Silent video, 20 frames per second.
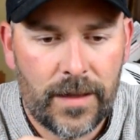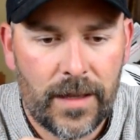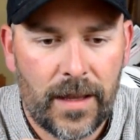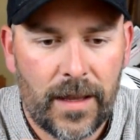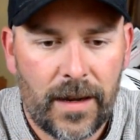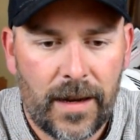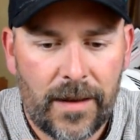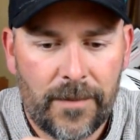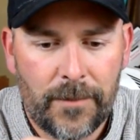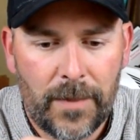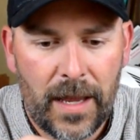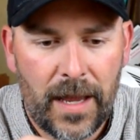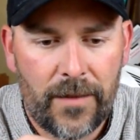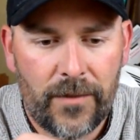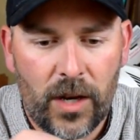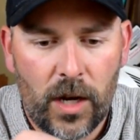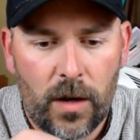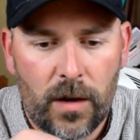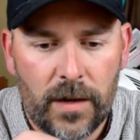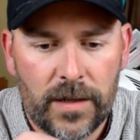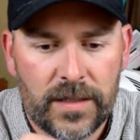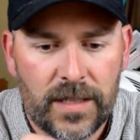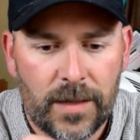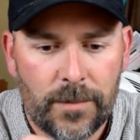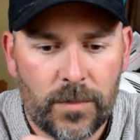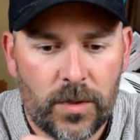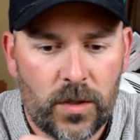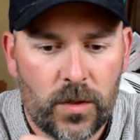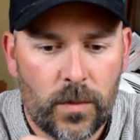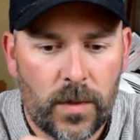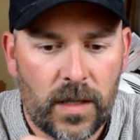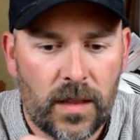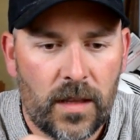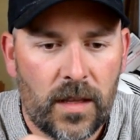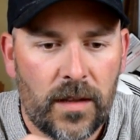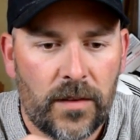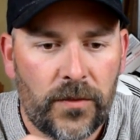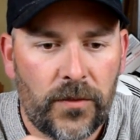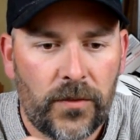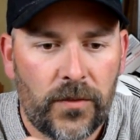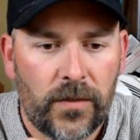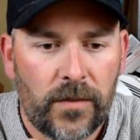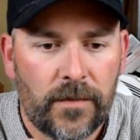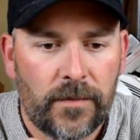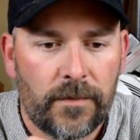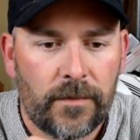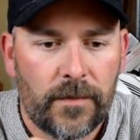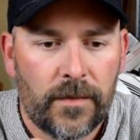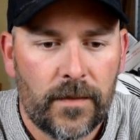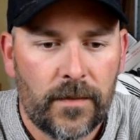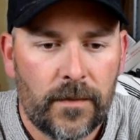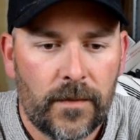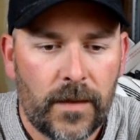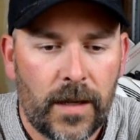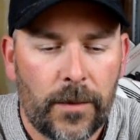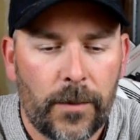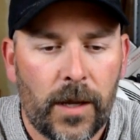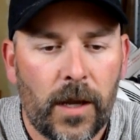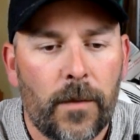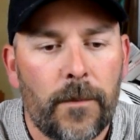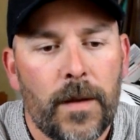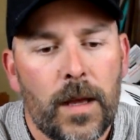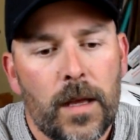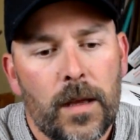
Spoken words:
and I'm having a hard time doing this. There we go.